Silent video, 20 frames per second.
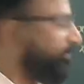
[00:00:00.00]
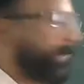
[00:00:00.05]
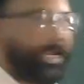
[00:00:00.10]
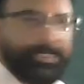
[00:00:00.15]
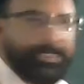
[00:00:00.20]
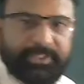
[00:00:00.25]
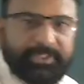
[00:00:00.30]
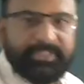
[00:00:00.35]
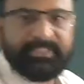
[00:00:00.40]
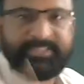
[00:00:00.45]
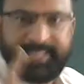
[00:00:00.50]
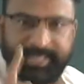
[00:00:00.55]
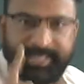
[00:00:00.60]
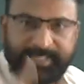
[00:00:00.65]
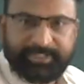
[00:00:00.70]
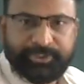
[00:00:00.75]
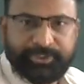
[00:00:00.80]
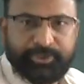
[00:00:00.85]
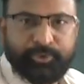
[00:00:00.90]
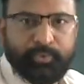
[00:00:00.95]
fraction is
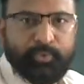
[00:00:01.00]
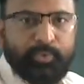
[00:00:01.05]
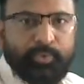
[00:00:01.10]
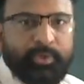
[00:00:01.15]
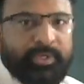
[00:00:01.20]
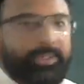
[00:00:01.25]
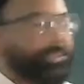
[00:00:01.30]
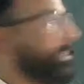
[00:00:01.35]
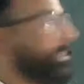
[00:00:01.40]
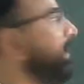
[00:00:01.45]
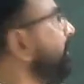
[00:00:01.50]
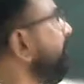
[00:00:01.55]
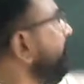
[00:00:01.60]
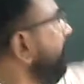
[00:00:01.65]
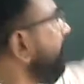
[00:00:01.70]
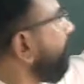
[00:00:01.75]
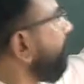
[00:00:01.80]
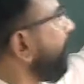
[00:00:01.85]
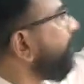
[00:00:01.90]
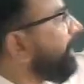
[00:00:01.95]
x2, then
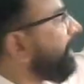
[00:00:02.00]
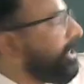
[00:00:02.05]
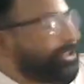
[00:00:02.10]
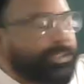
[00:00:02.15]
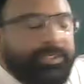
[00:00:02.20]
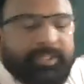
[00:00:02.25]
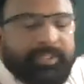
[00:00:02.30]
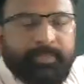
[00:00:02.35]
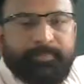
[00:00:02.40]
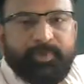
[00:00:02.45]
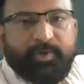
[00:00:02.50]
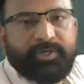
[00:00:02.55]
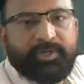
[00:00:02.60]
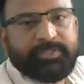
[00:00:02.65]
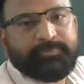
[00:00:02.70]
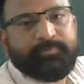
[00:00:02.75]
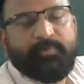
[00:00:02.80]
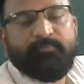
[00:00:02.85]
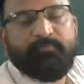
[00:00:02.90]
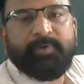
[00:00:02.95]
vapor pressure in the
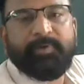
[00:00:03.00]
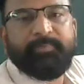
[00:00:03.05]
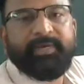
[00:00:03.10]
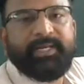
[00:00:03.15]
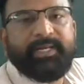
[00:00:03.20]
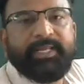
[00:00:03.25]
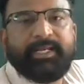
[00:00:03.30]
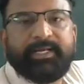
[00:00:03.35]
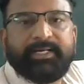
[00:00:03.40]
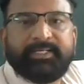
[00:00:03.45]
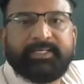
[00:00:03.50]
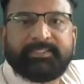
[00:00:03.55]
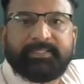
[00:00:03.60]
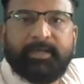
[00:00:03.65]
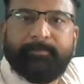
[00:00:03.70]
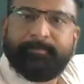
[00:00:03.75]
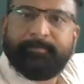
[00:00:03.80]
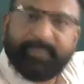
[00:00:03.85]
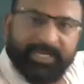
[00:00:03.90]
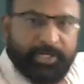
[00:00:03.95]
purest form will be taken as
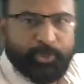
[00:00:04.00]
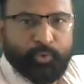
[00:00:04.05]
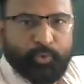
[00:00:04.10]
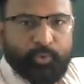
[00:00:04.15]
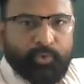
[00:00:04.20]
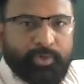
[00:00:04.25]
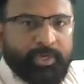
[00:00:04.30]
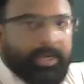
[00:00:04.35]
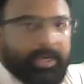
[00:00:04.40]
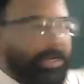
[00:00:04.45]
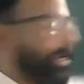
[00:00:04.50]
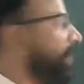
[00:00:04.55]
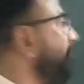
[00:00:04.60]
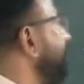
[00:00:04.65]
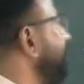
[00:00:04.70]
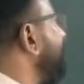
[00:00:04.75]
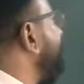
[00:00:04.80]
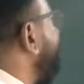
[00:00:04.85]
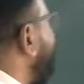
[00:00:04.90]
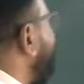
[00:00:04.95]
a P2. Now